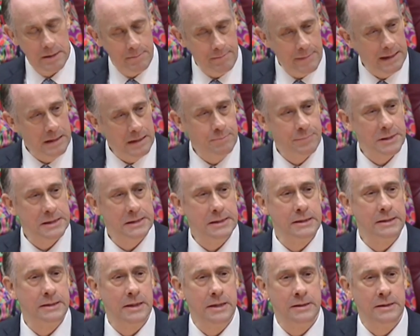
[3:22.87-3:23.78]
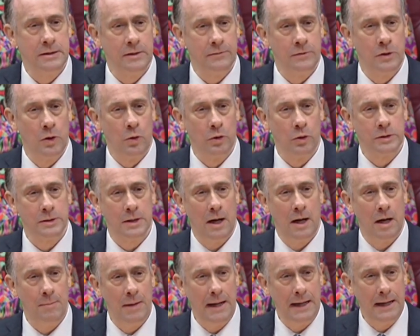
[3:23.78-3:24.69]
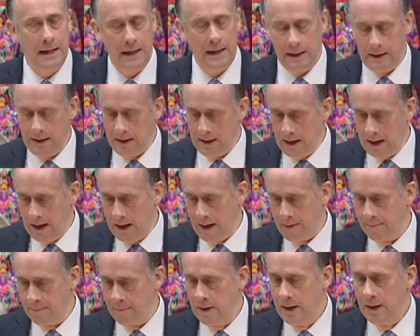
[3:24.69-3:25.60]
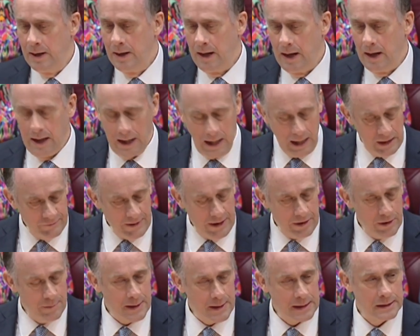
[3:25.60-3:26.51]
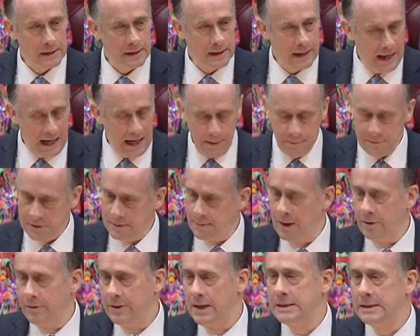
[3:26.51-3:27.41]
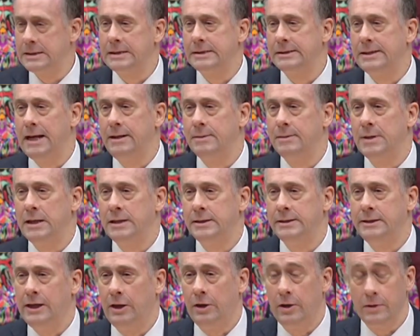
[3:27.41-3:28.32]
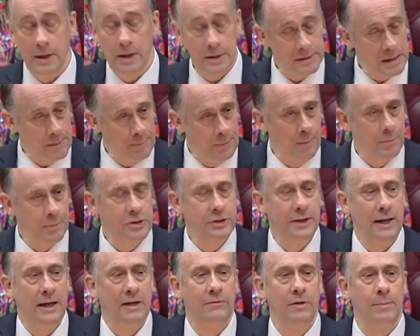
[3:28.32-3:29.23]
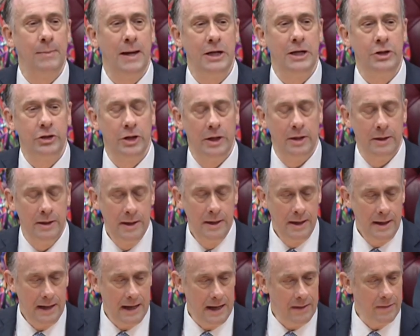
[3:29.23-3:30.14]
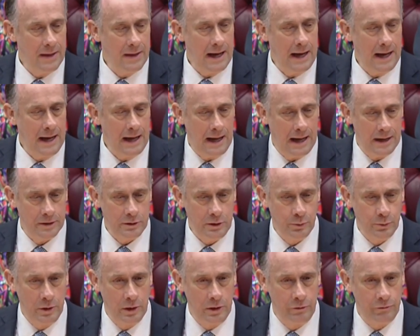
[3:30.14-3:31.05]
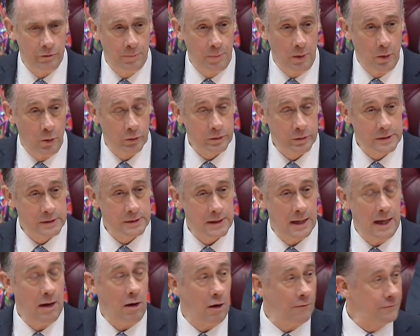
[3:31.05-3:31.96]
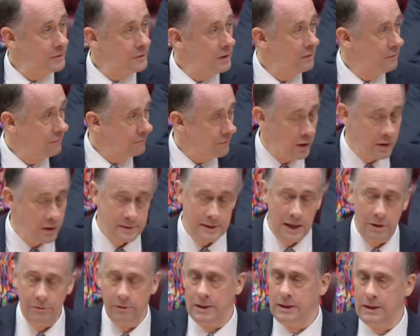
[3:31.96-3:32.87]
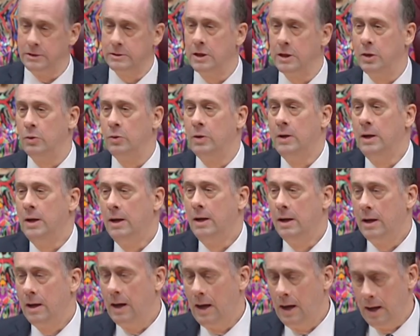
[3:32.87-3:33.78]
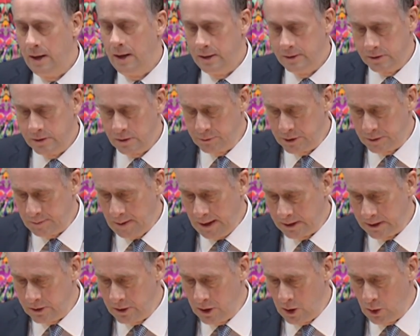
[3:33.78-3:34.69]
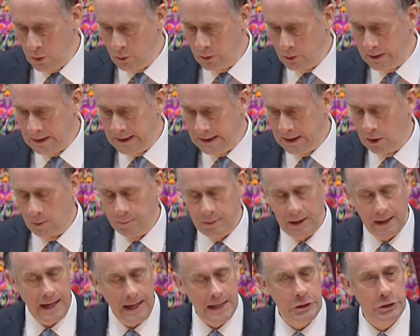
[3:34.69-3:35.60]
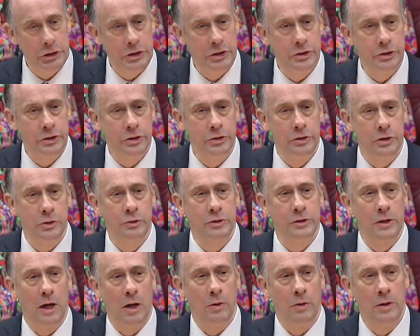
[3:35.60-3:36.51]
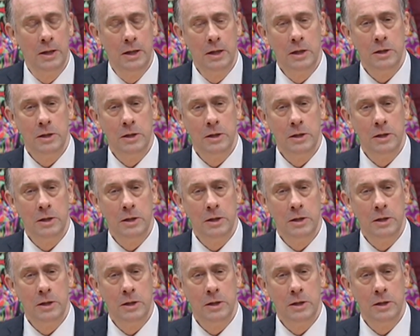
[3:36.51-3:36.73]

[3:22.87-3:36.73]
that many businesses, of course, are making environmental claims about their sustainability and others. They're publishing information in their annual reports, often voluntarily. There's no, in some respect, no legal obligation to do so.